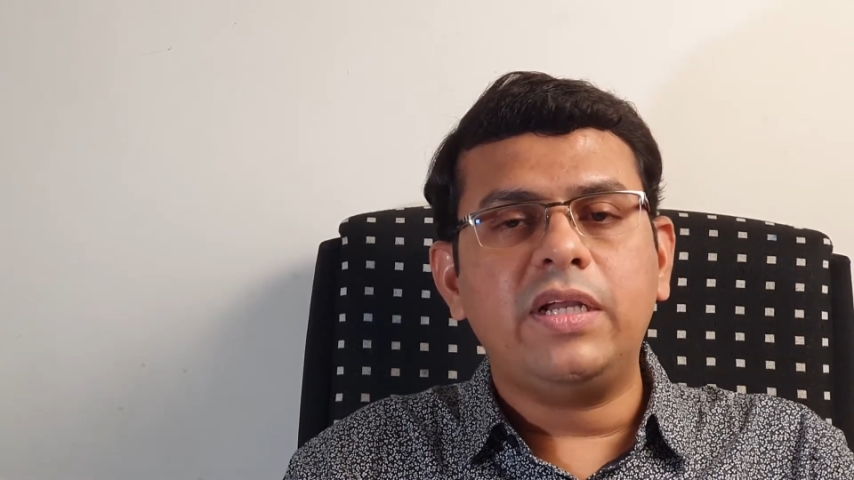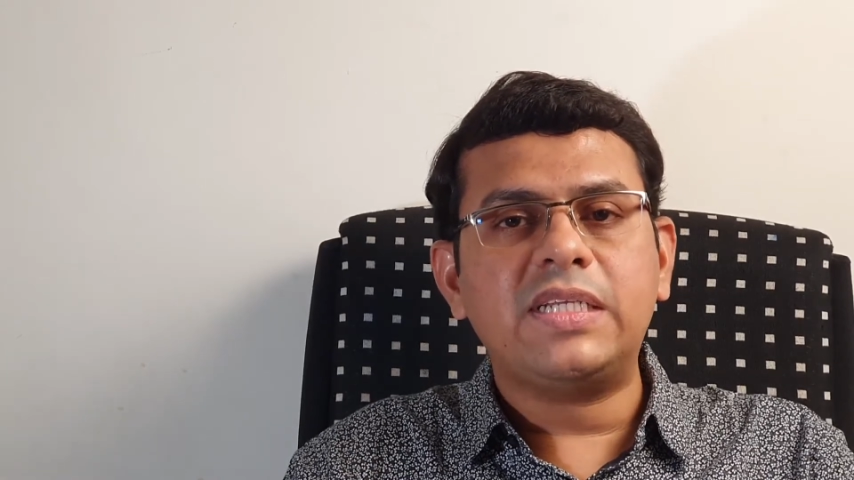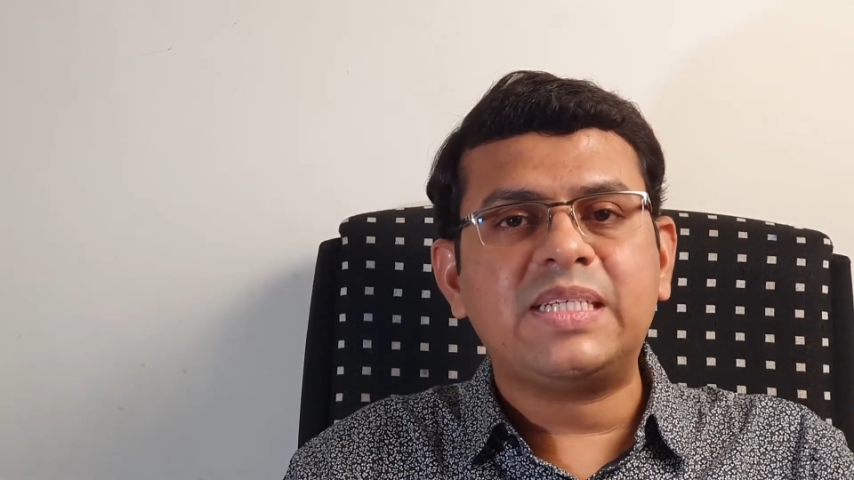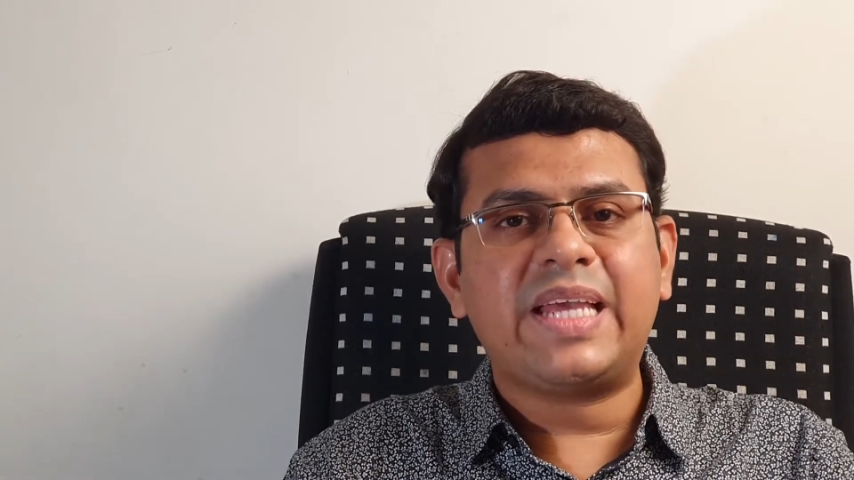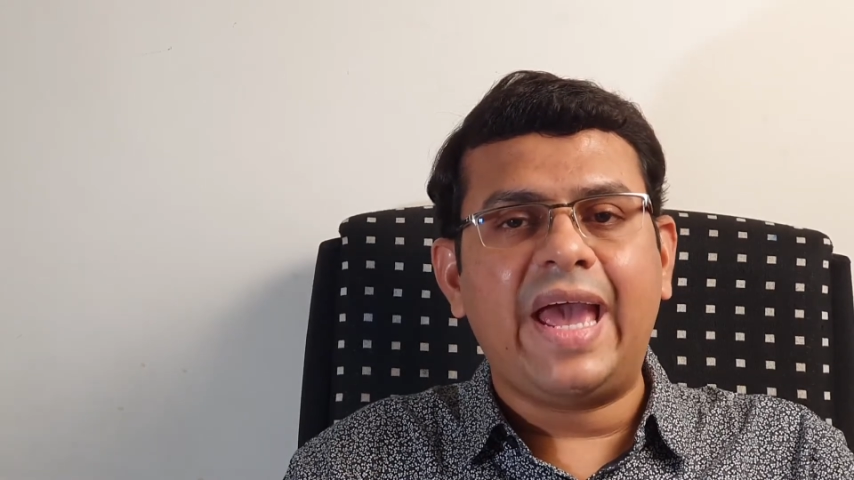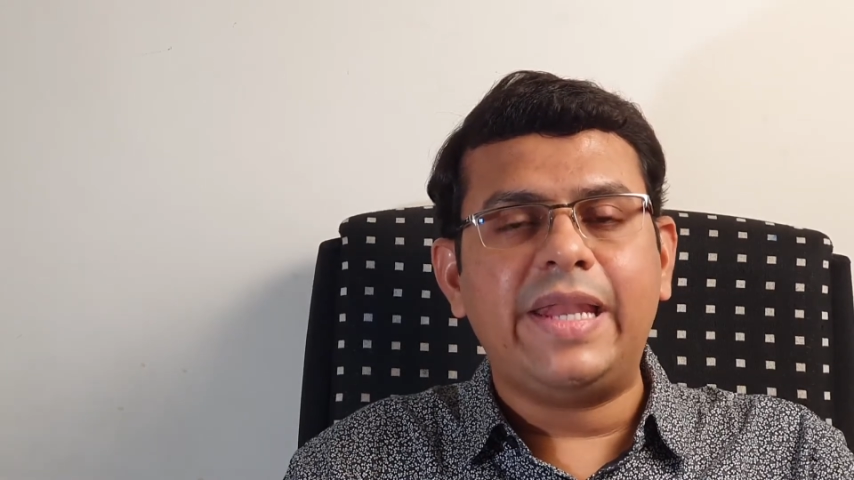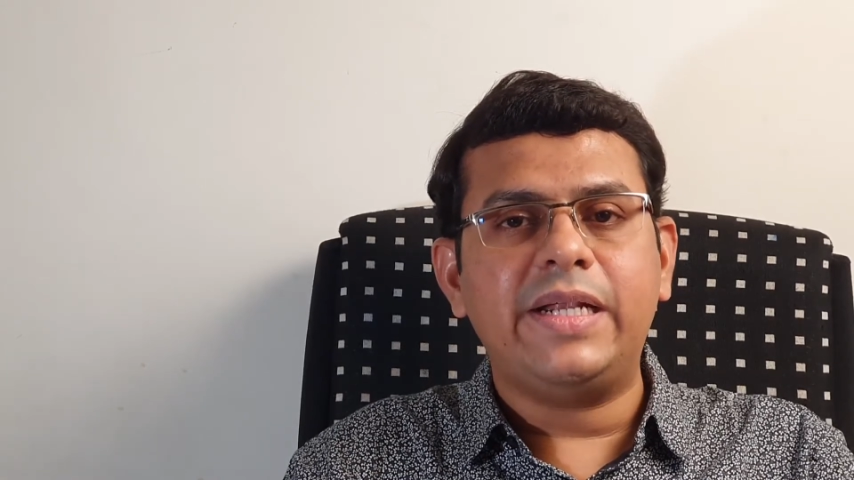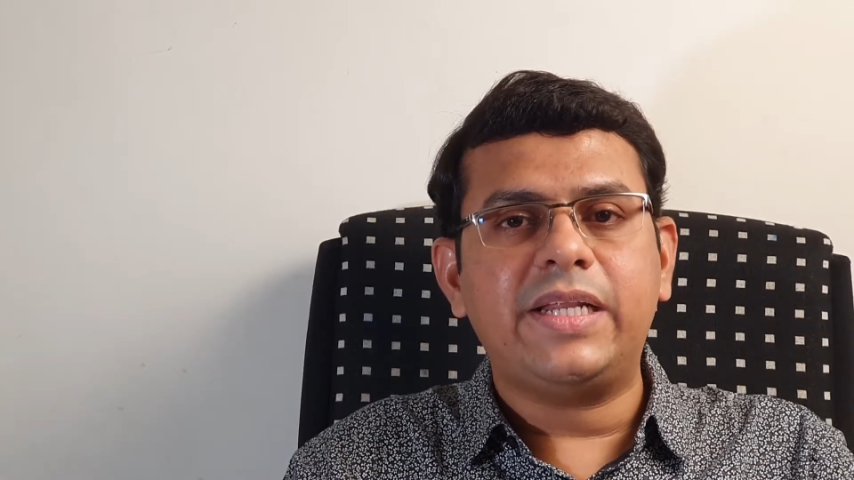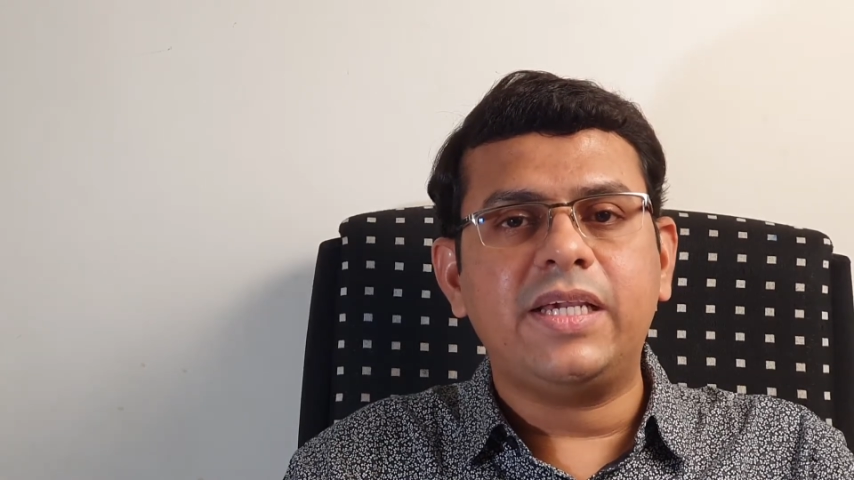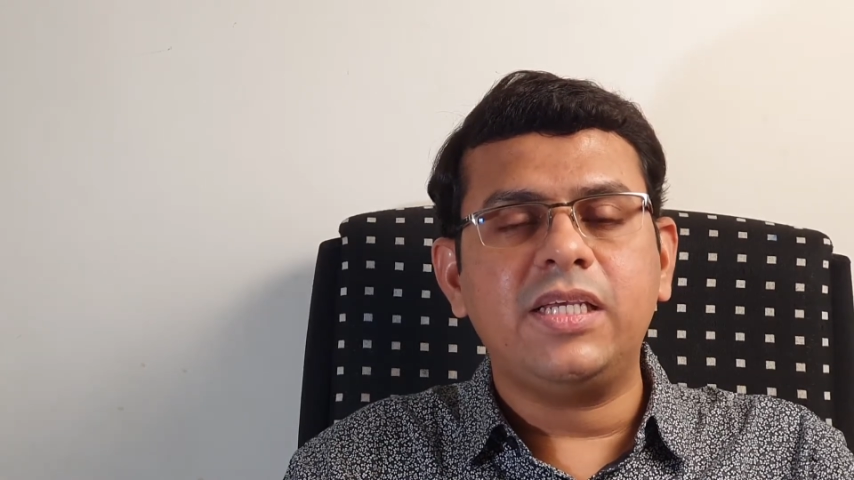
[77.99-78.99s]
as
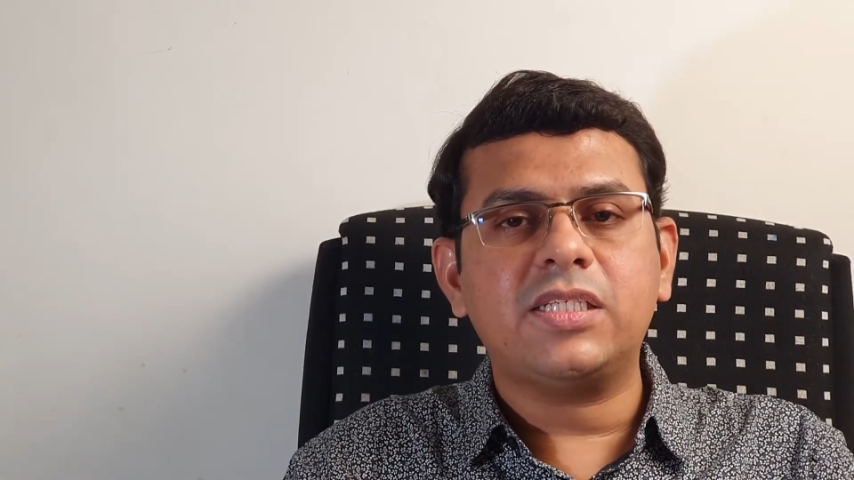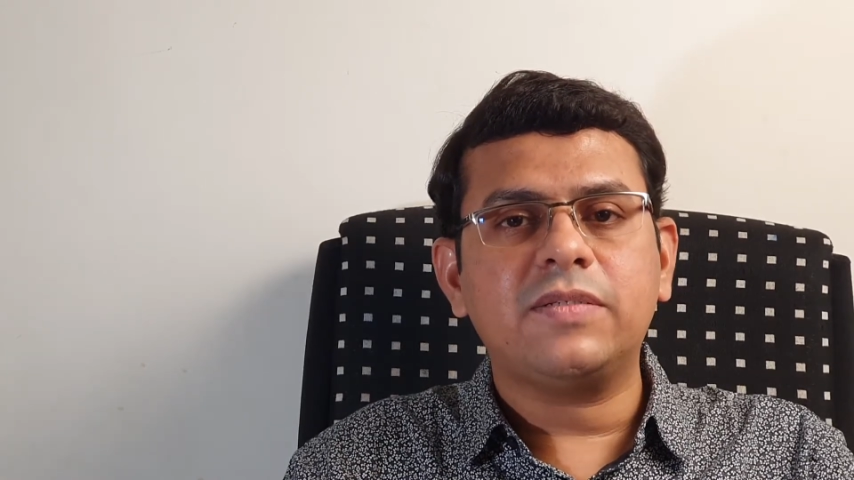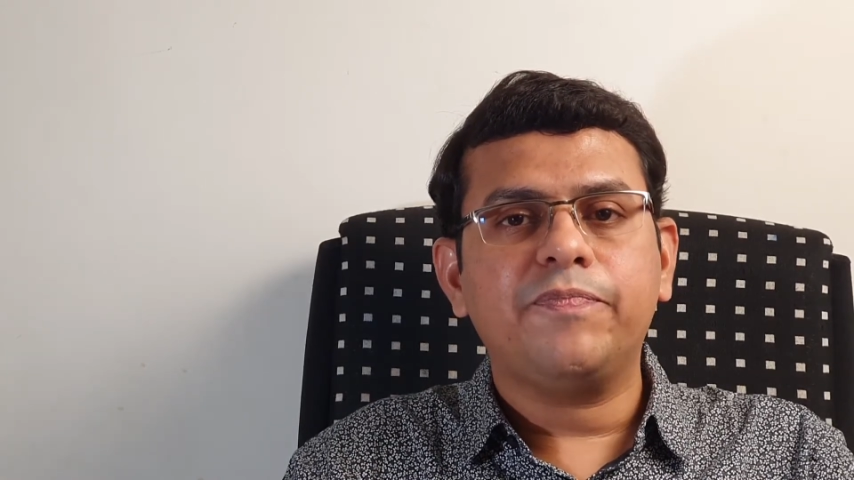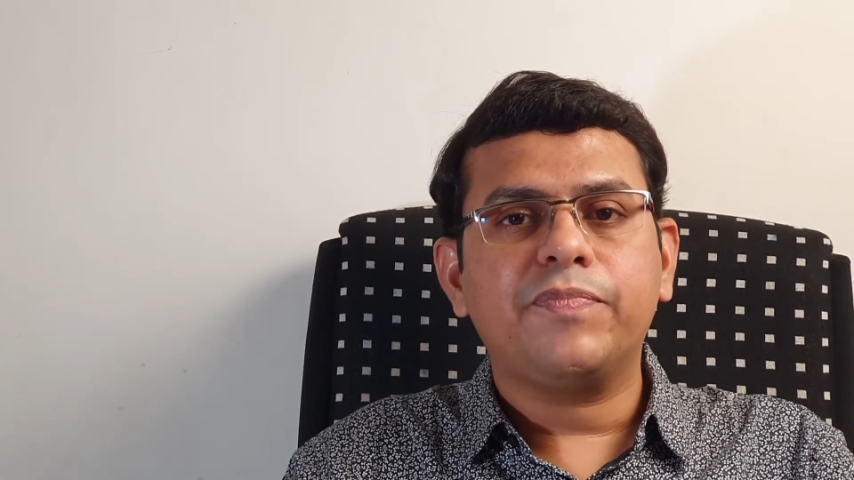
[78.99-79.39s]
canities.